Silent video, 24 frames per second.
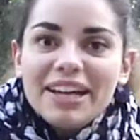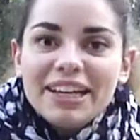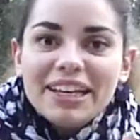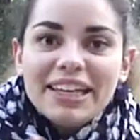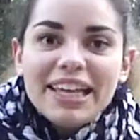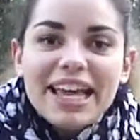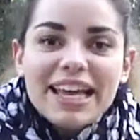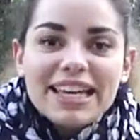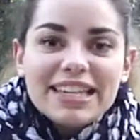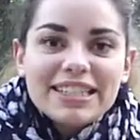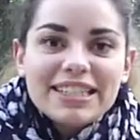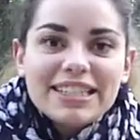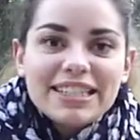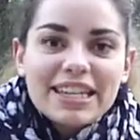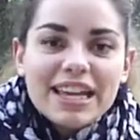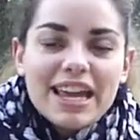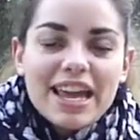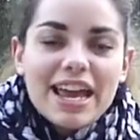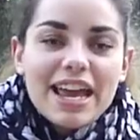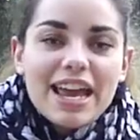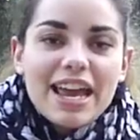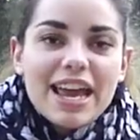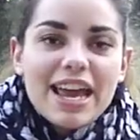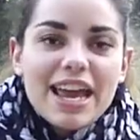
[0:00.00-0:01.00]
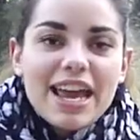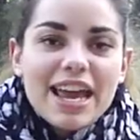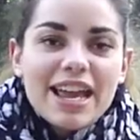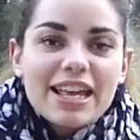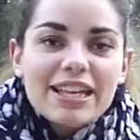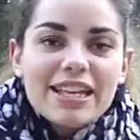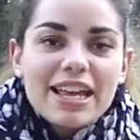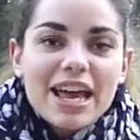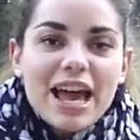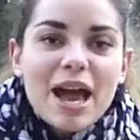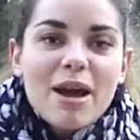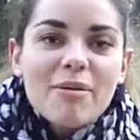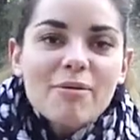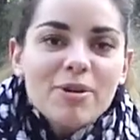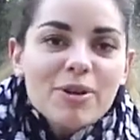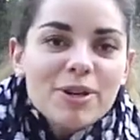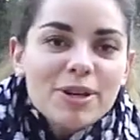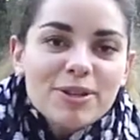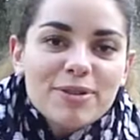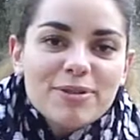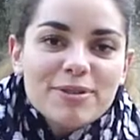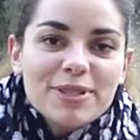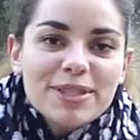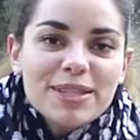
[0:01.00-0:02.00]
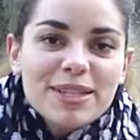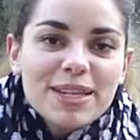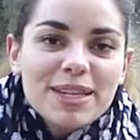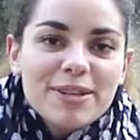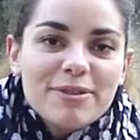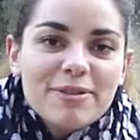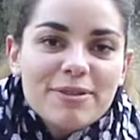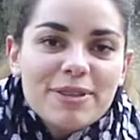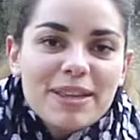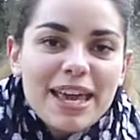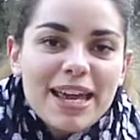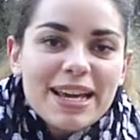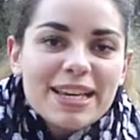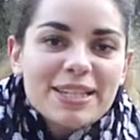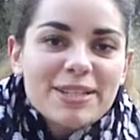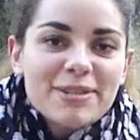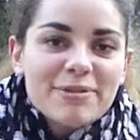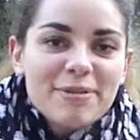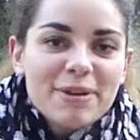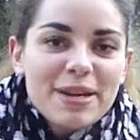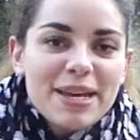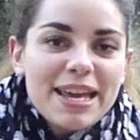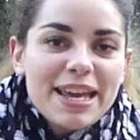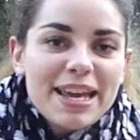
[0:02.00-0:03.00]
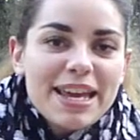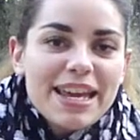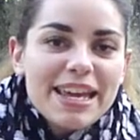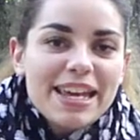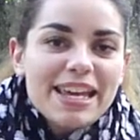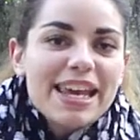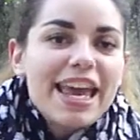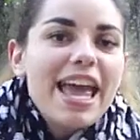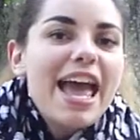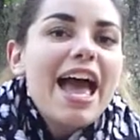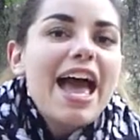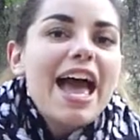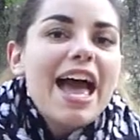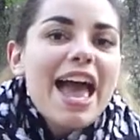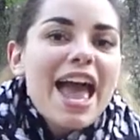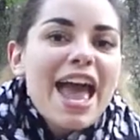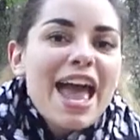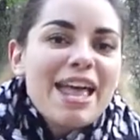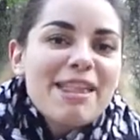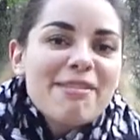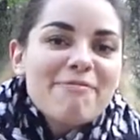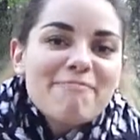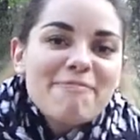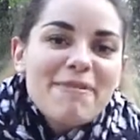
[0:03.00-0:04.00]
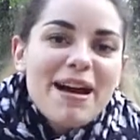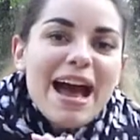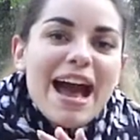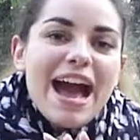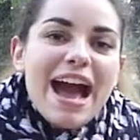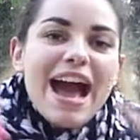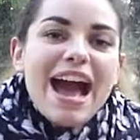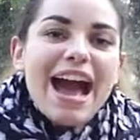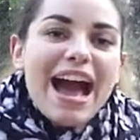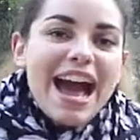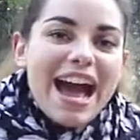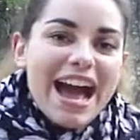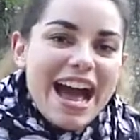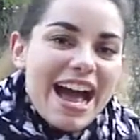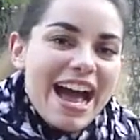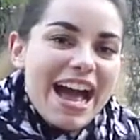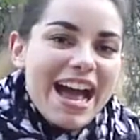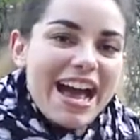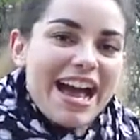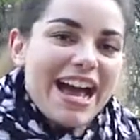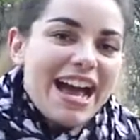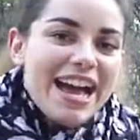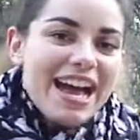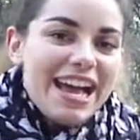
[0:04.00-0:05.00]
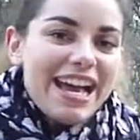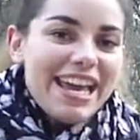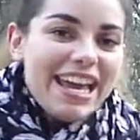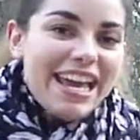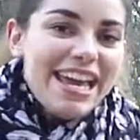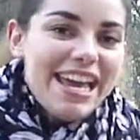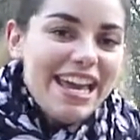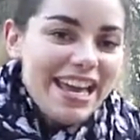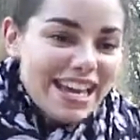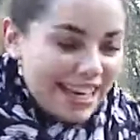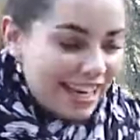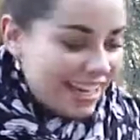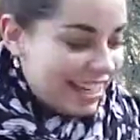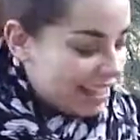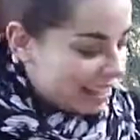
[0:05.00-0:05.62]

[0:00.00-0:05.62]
Yes, and I'm going to see you next week. And bye!